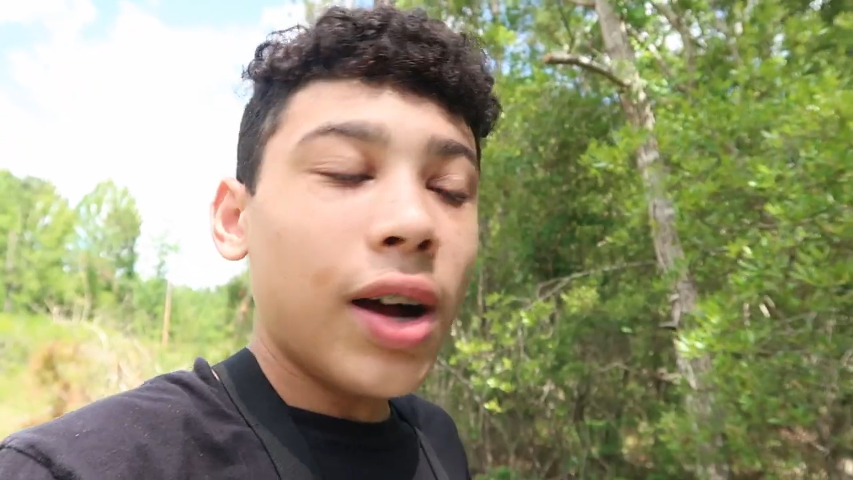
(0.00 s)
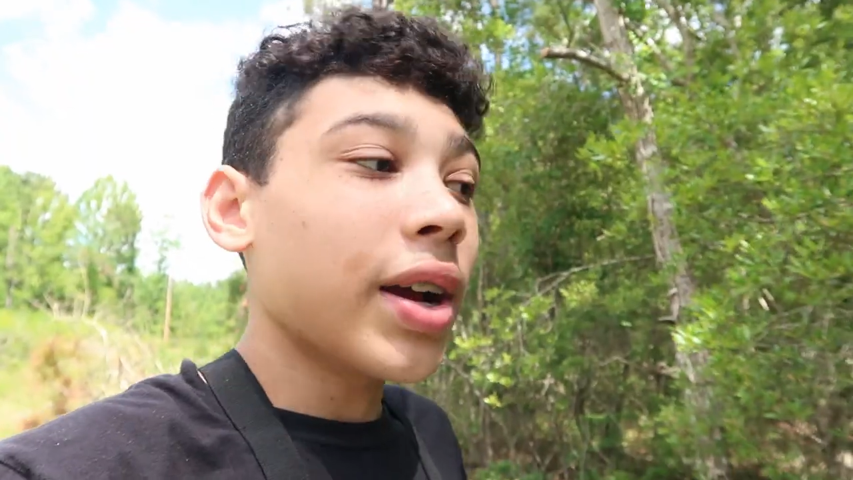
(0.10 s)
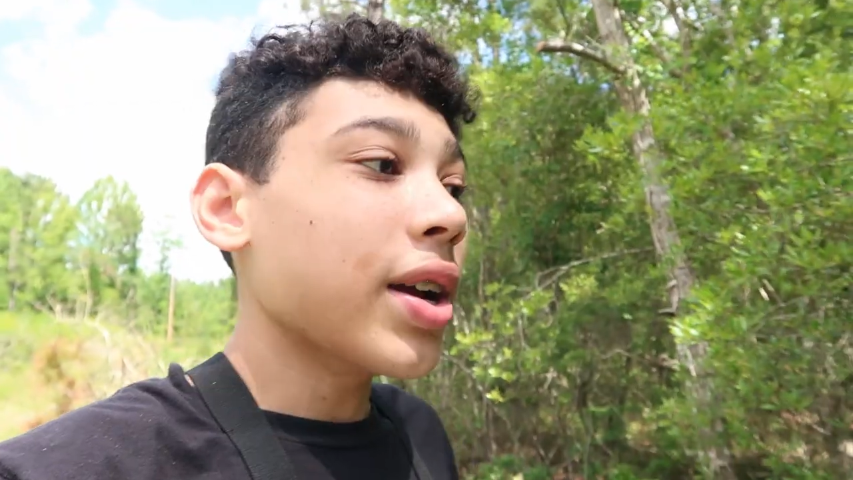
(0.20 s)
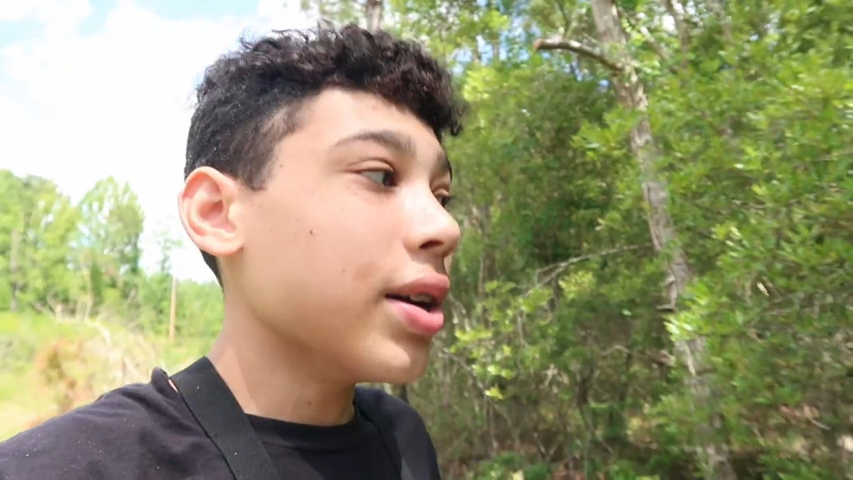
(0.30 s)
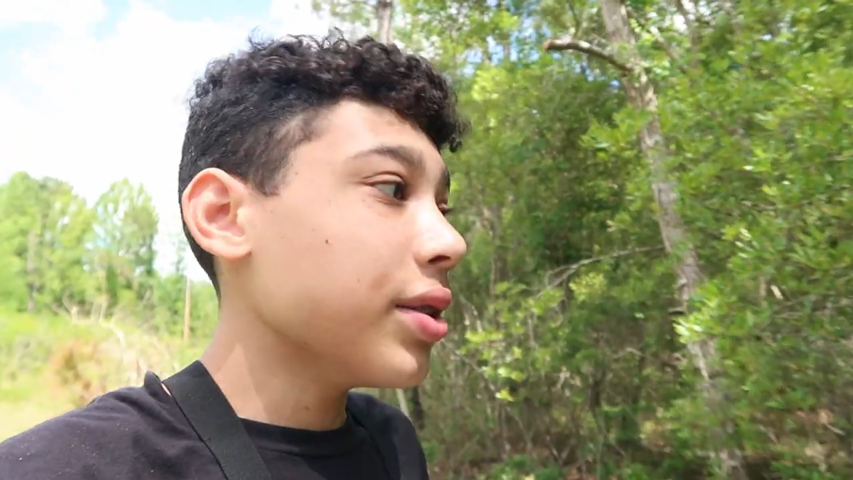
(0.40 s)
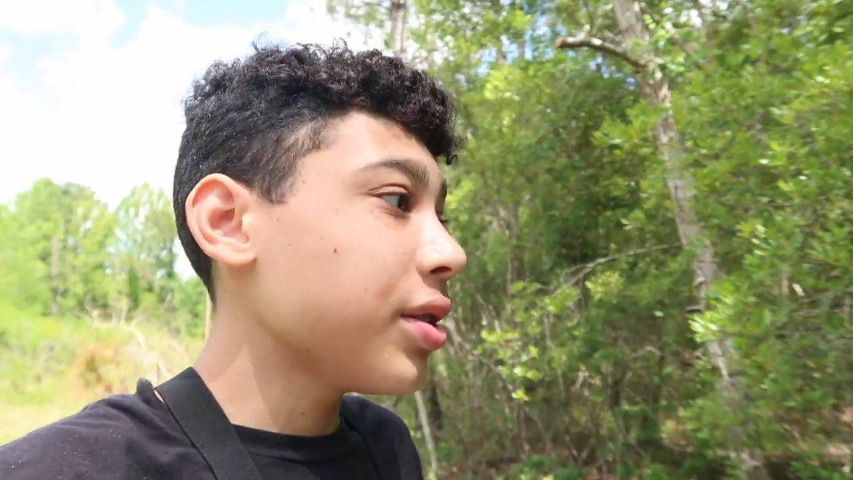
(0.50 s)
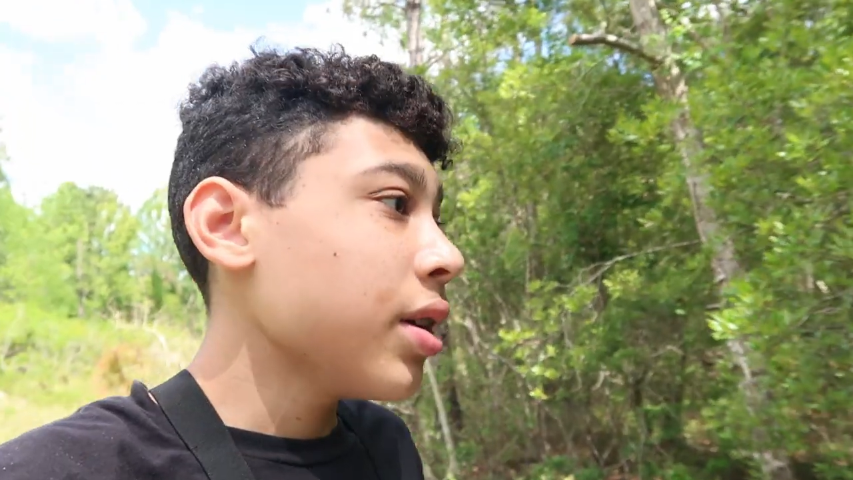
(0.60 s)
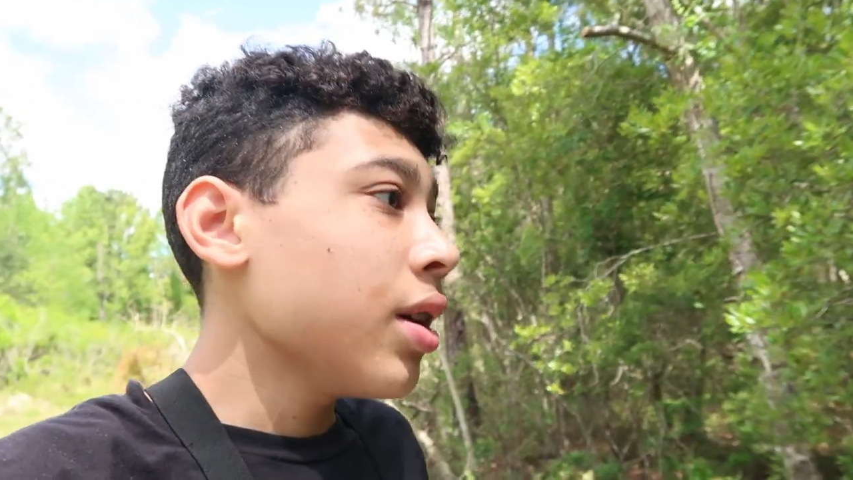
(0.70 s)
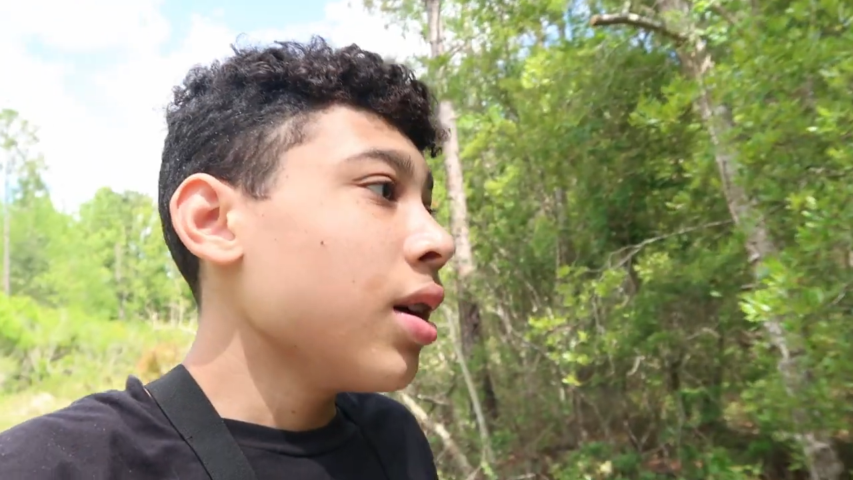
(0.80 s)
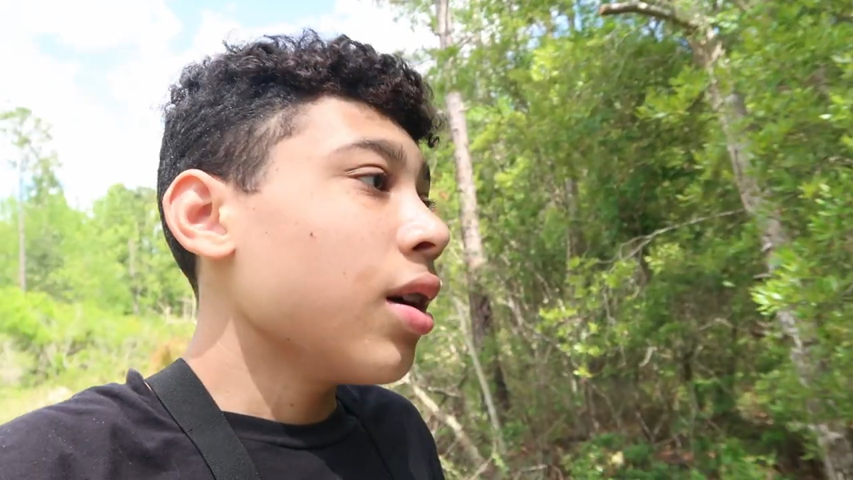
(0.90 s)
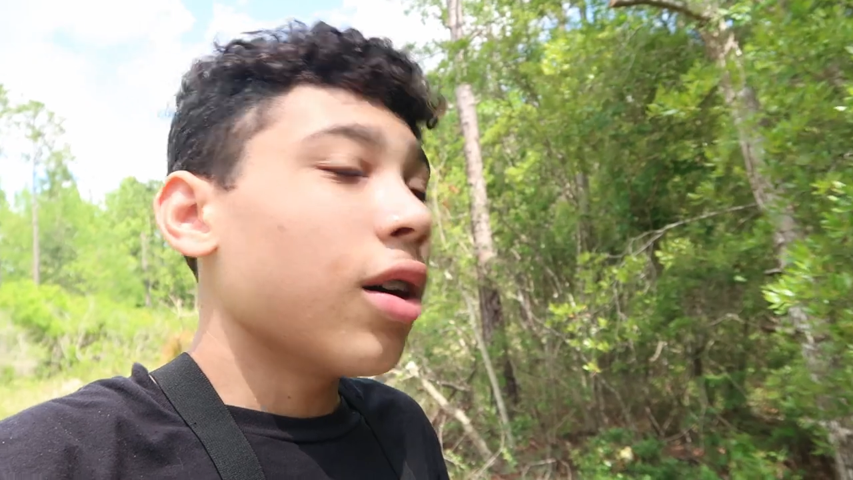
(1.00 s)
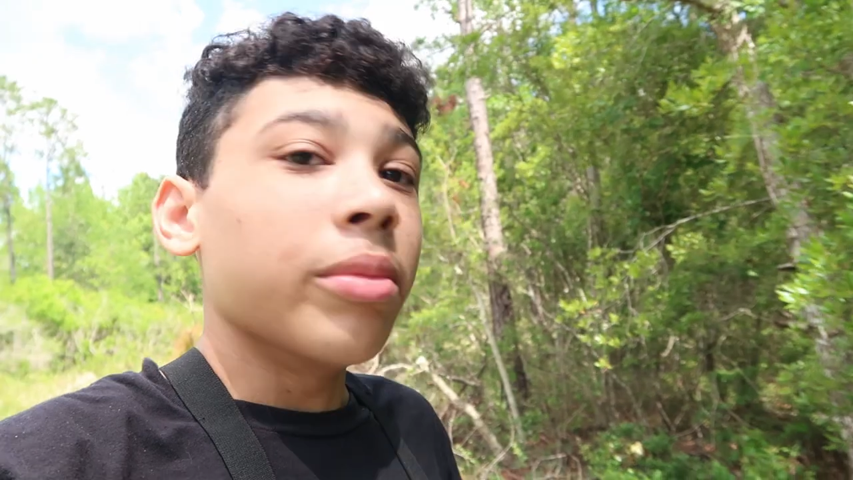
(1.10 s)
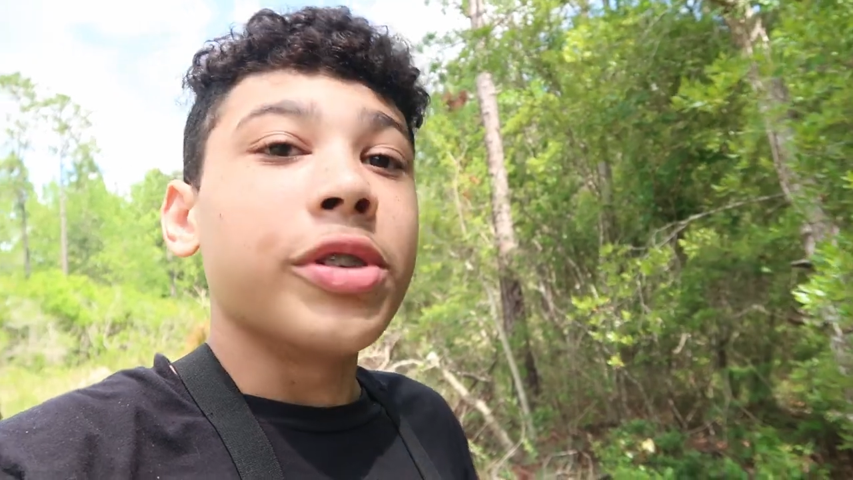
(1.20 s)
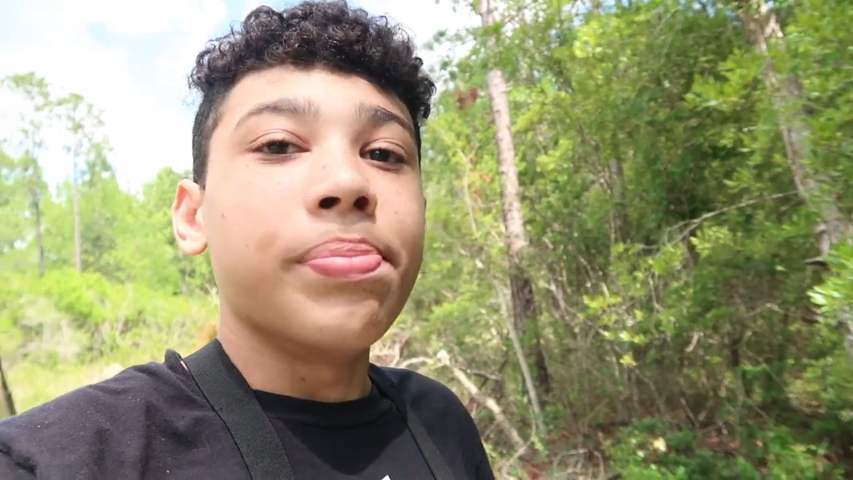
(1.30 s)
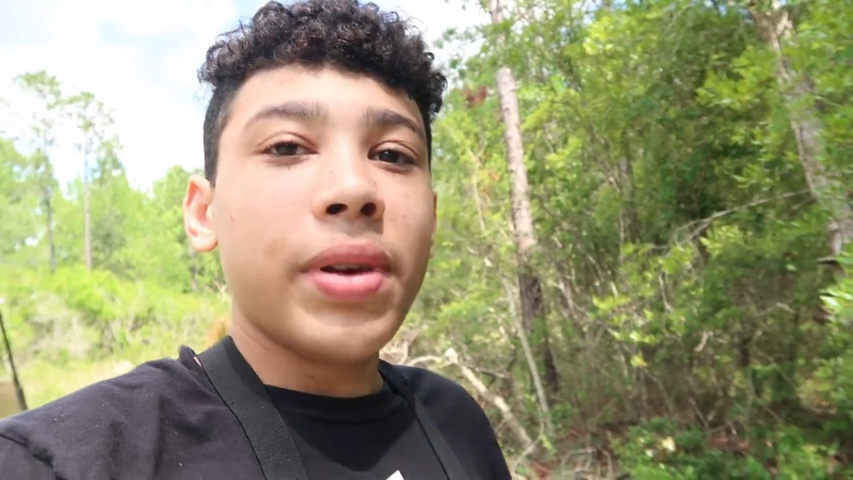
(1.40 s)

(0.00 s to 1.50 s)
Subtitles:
Hi guys, it's